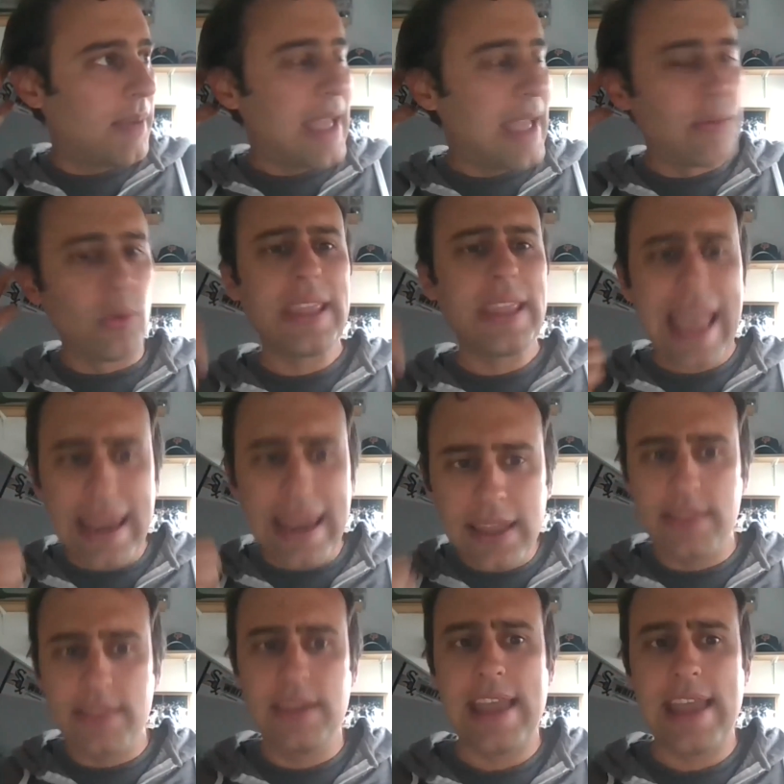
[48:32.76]
Really
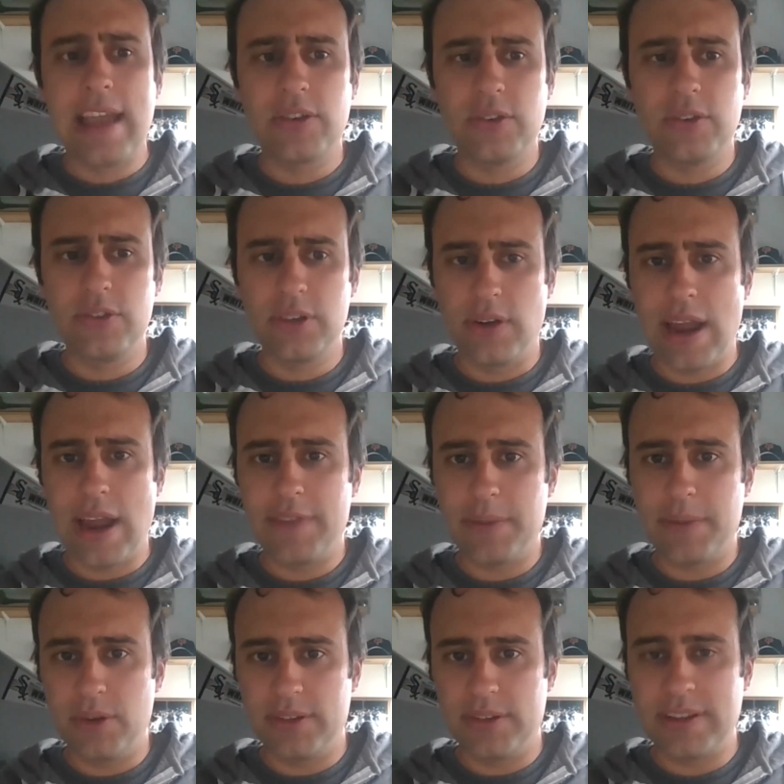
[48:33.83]
anything National
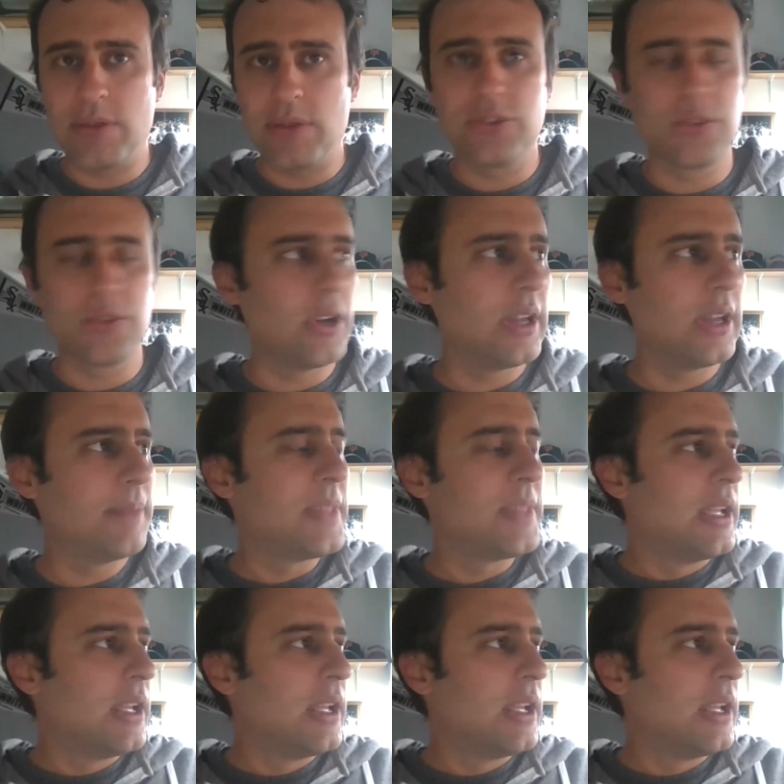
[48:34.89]
Geographic puts out is good.